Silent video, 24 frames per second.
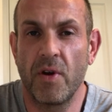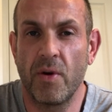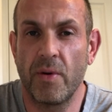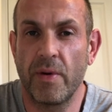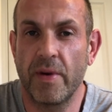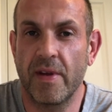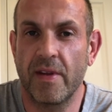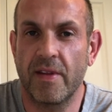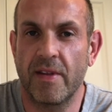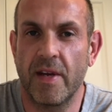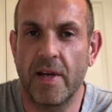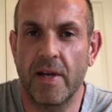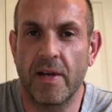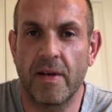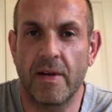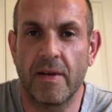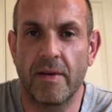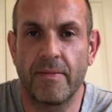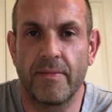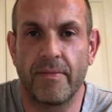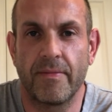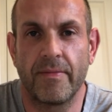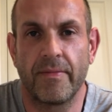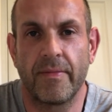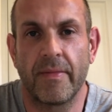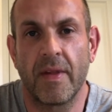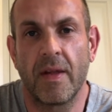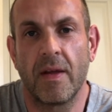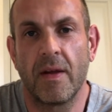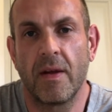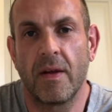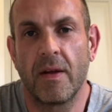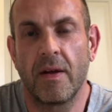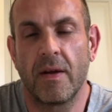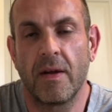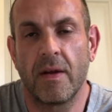know what you think.
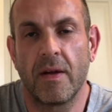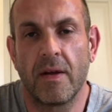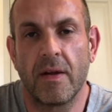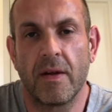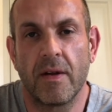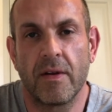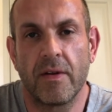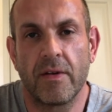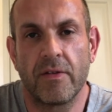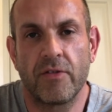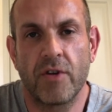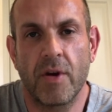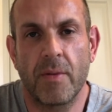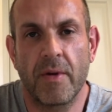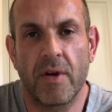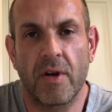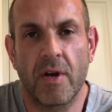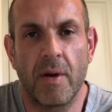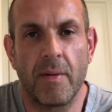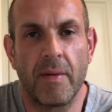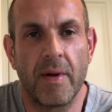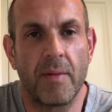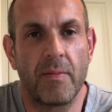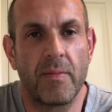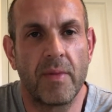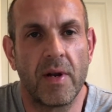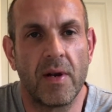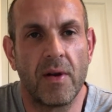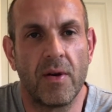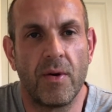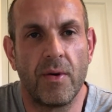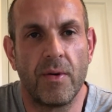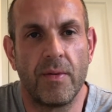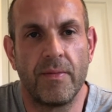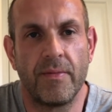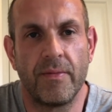Drop a comment
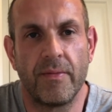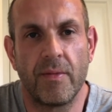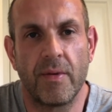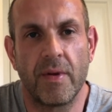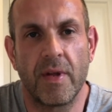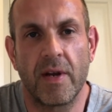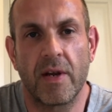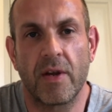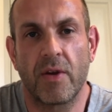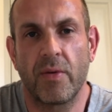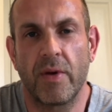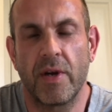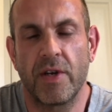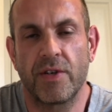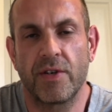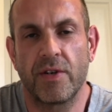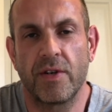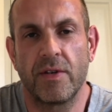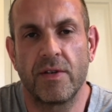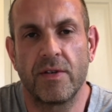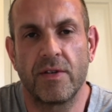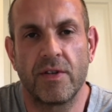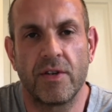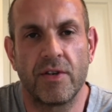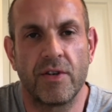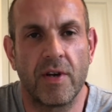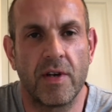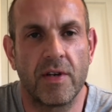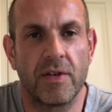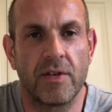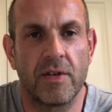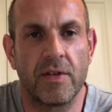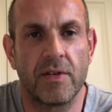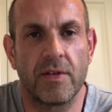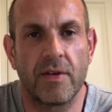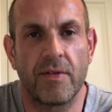below with any questions,
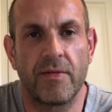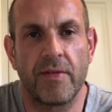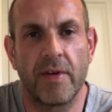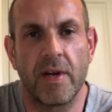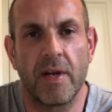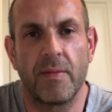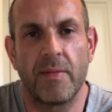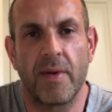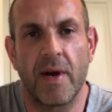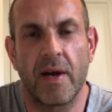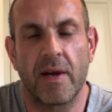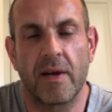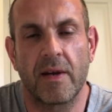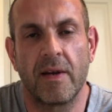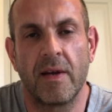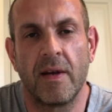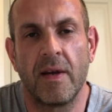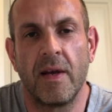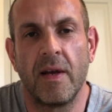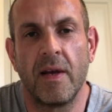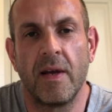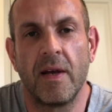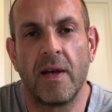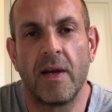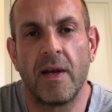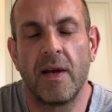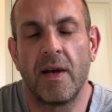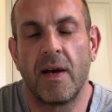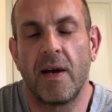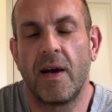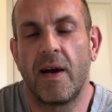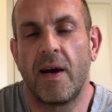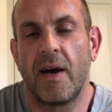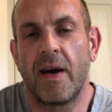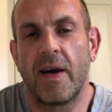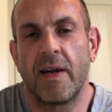suggestions or feedback,
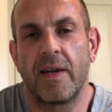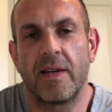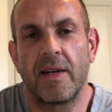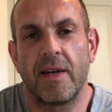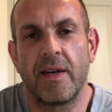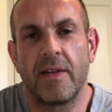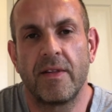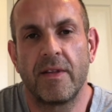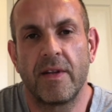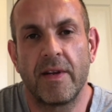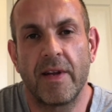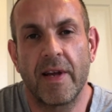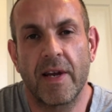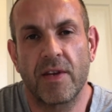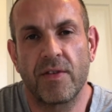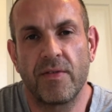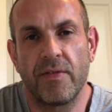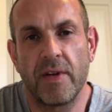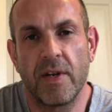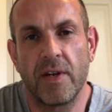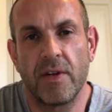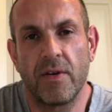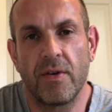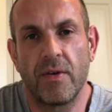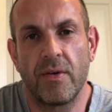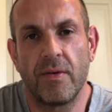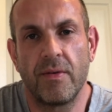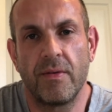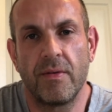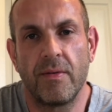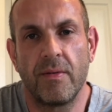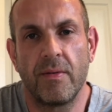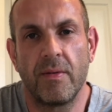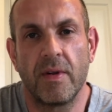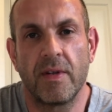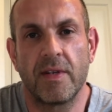and in the next video
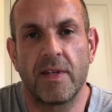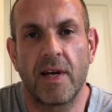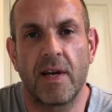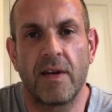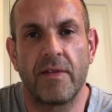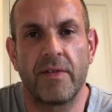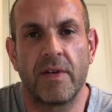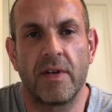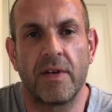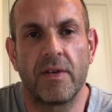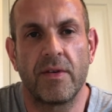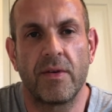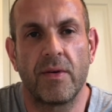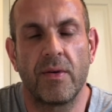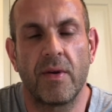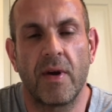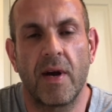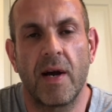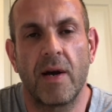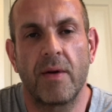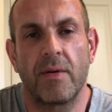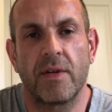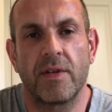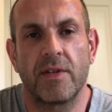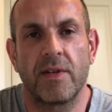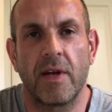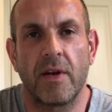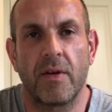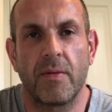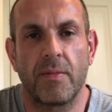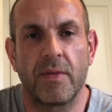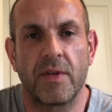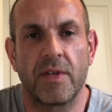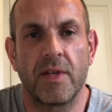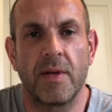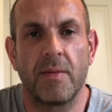we'll dive into how to set
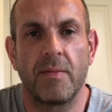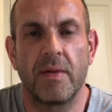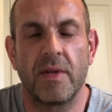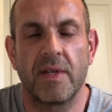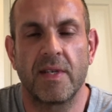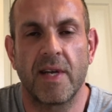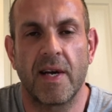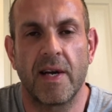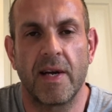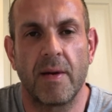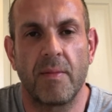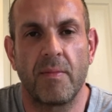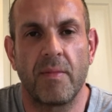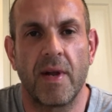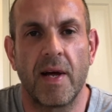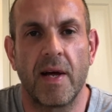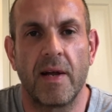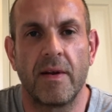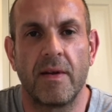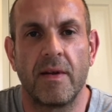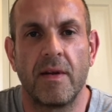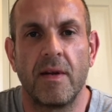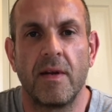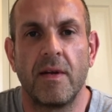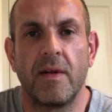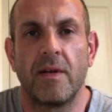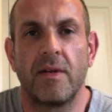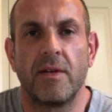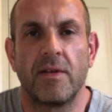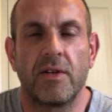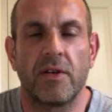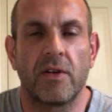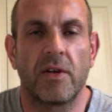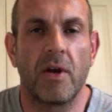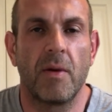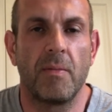up a simple diet plan
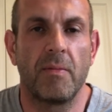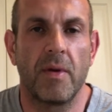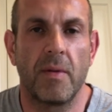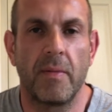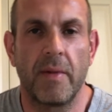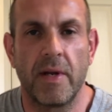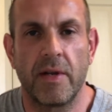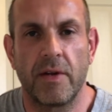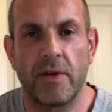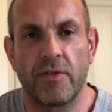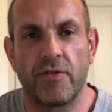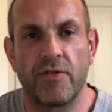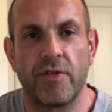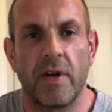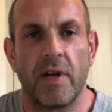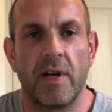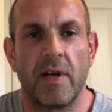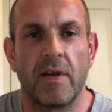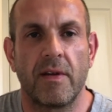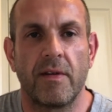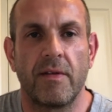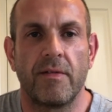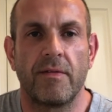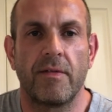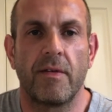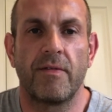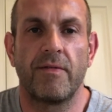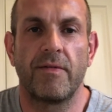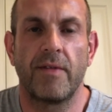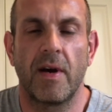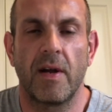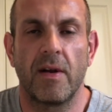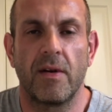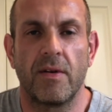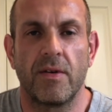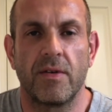to complement your training for
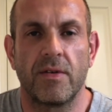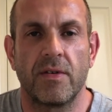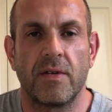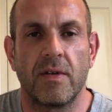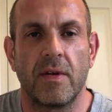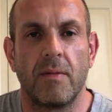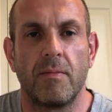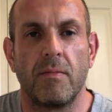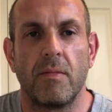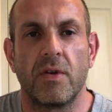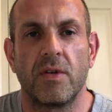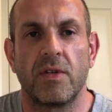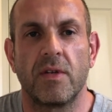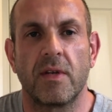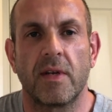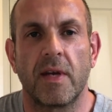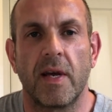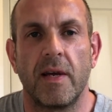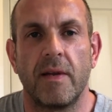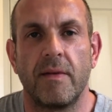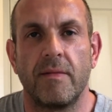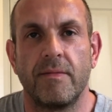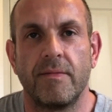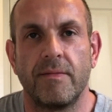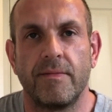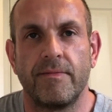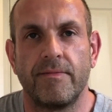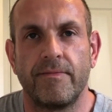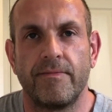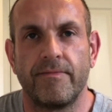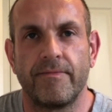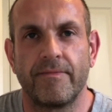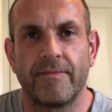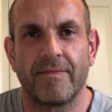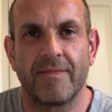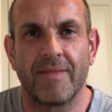fat loss and muscle gain.
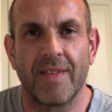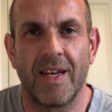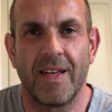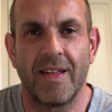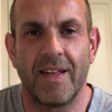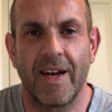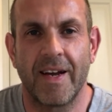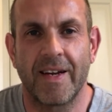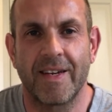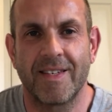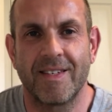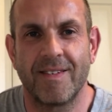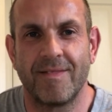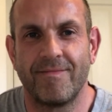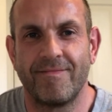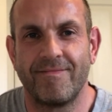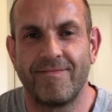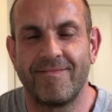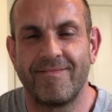Thanks.